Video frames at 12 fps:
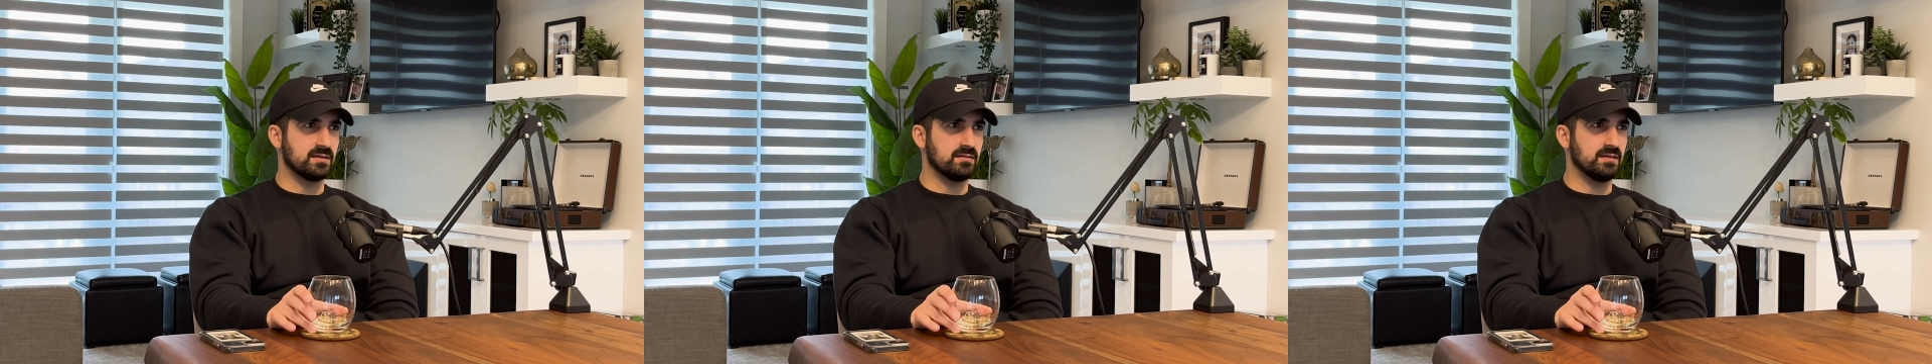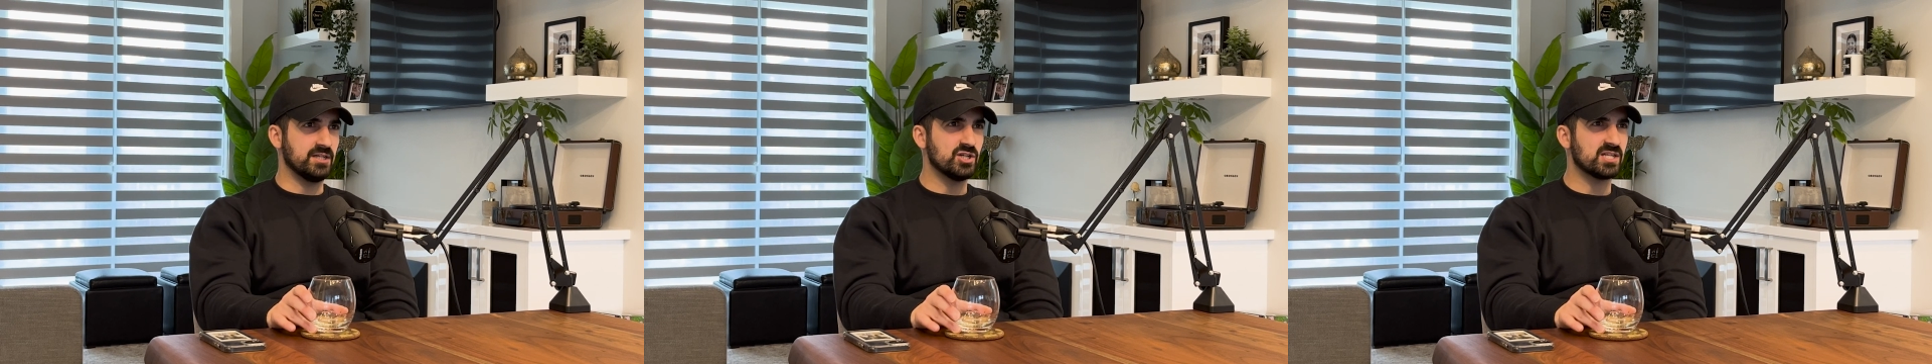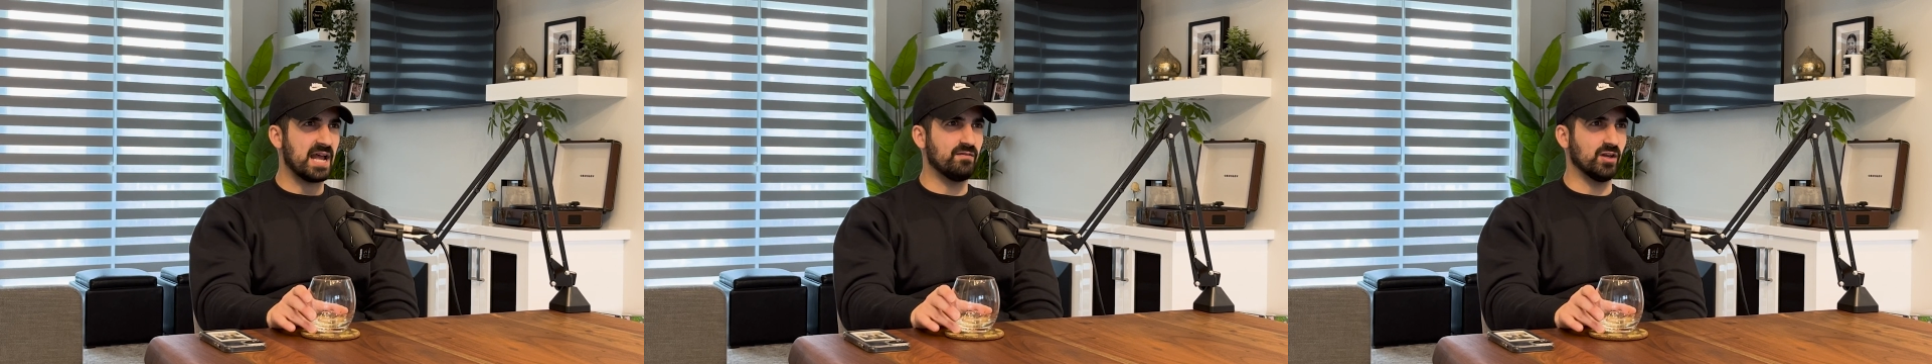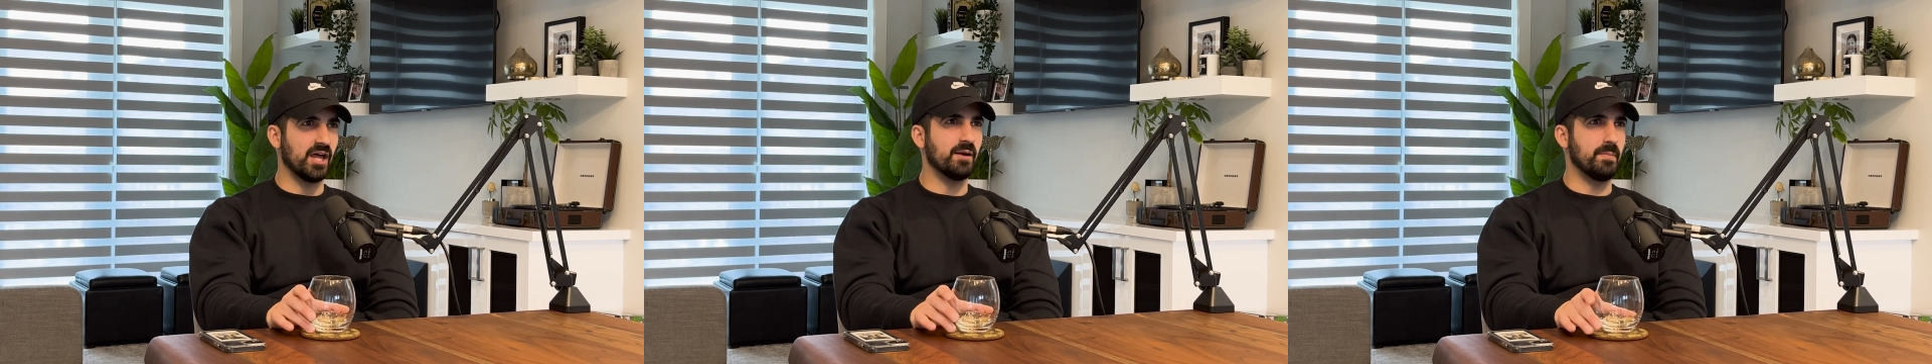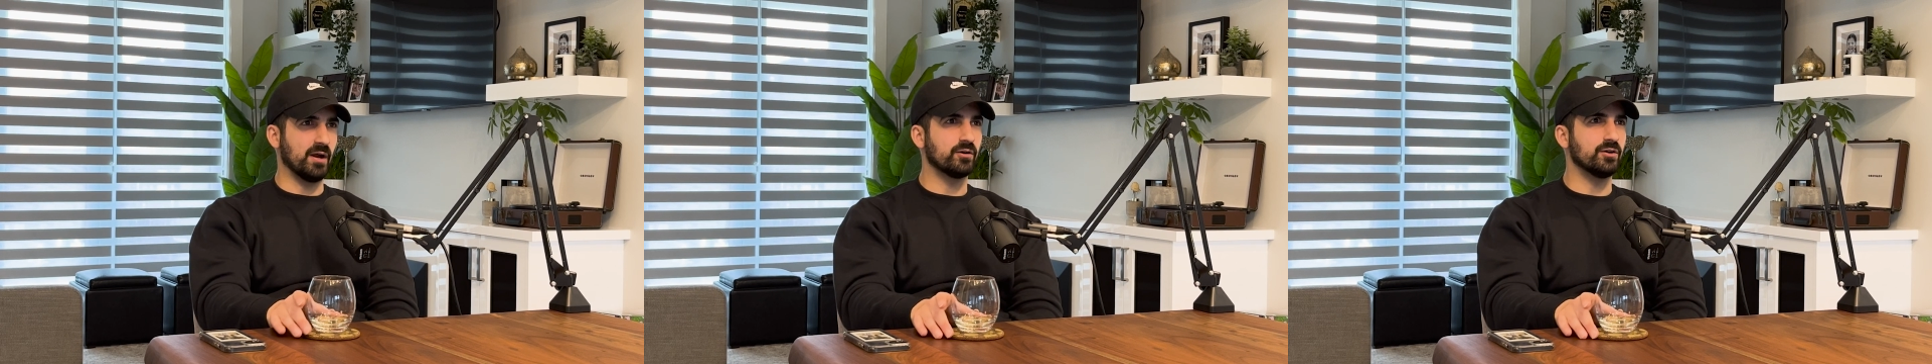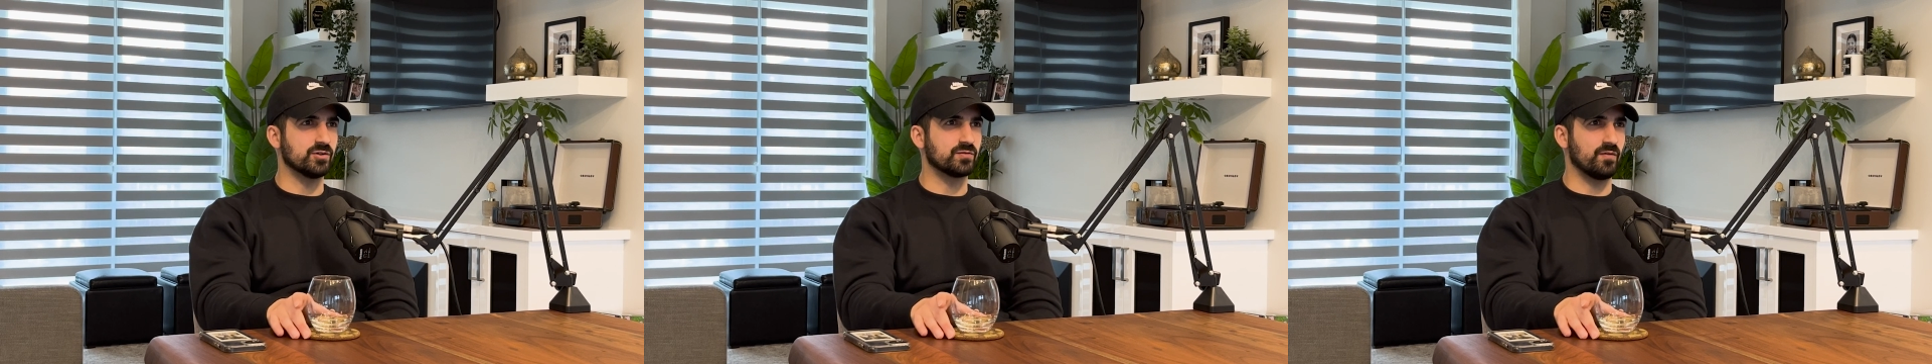they just have a lot of
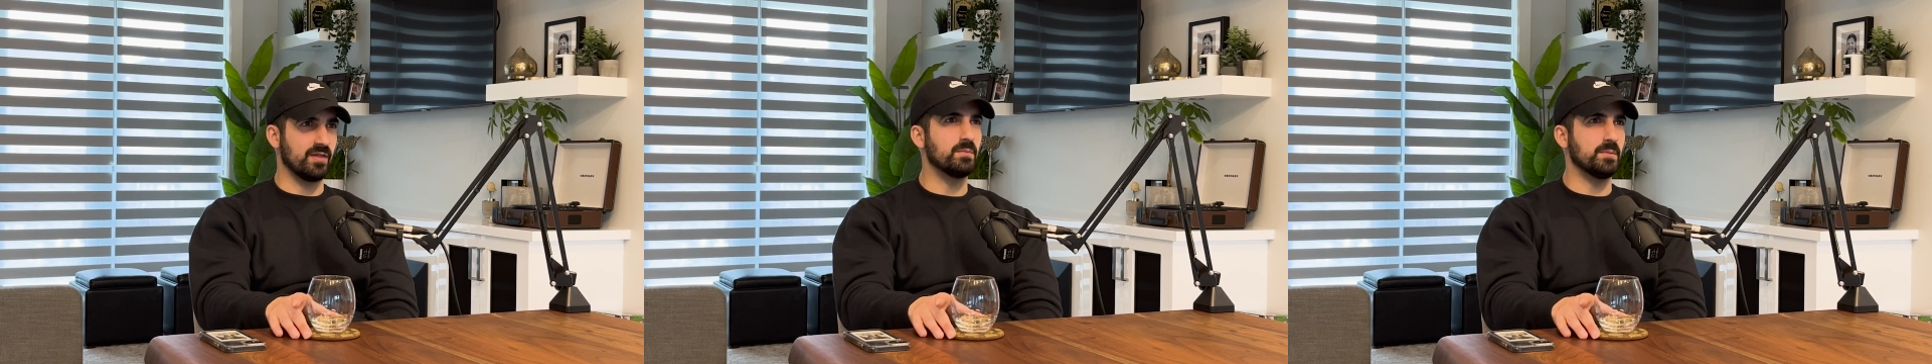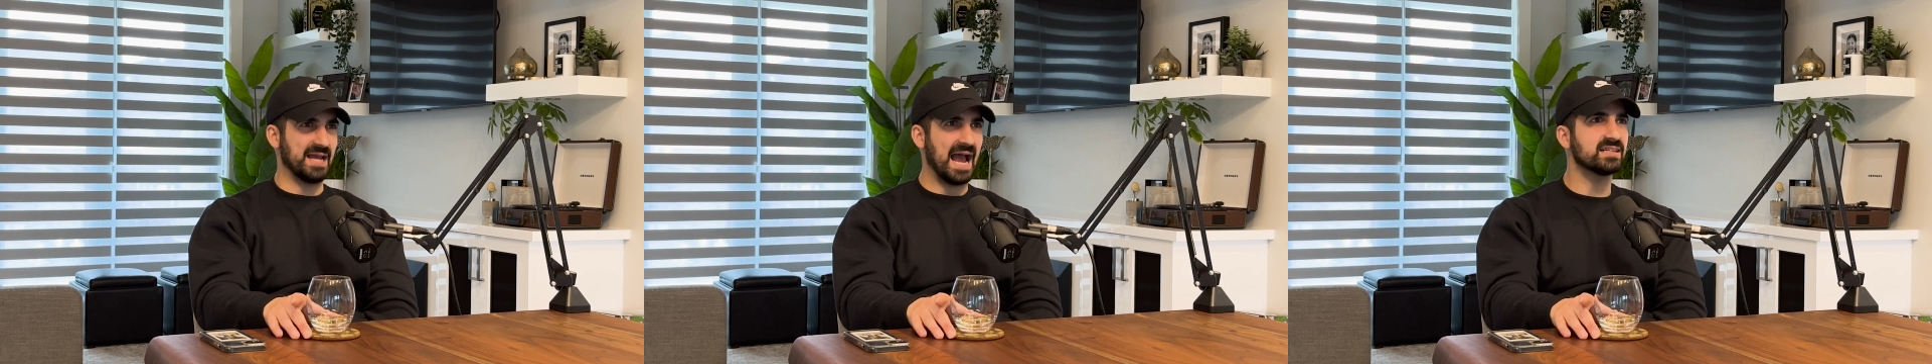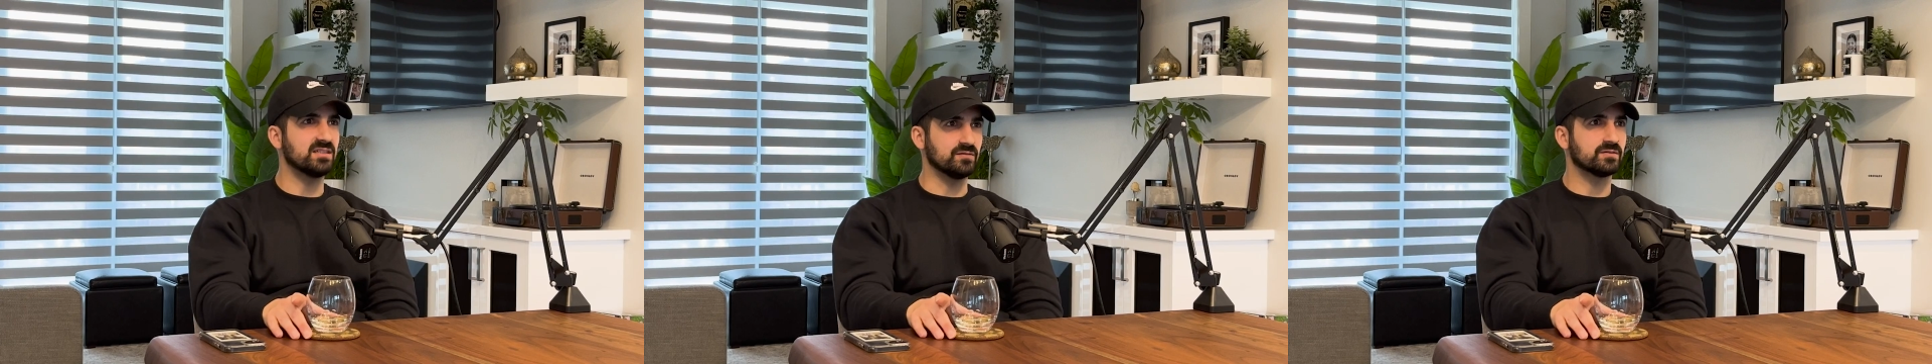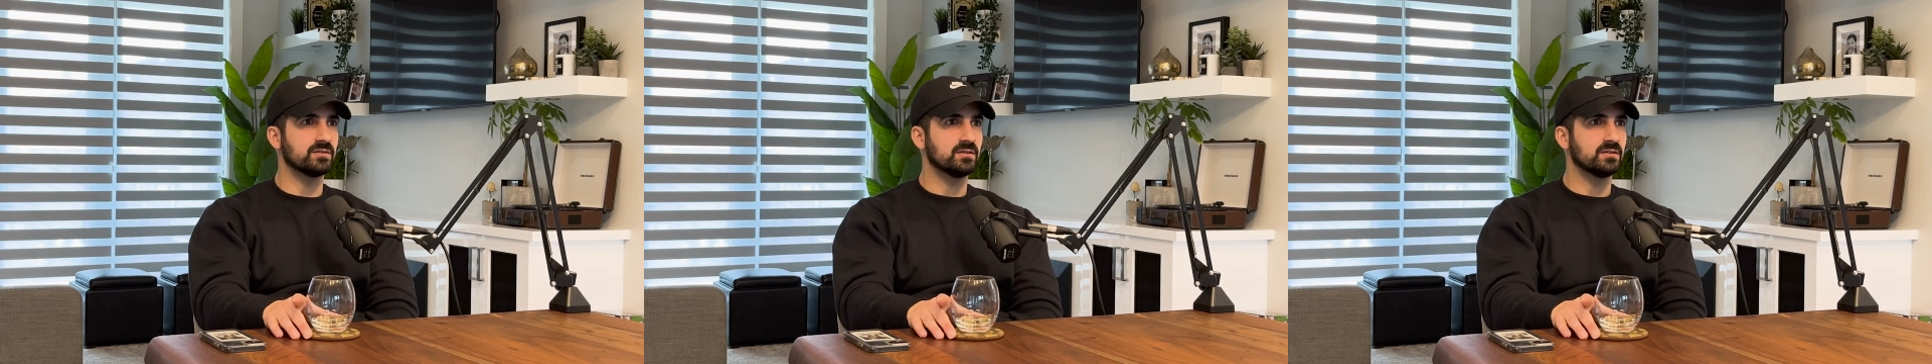barriers for them to be active.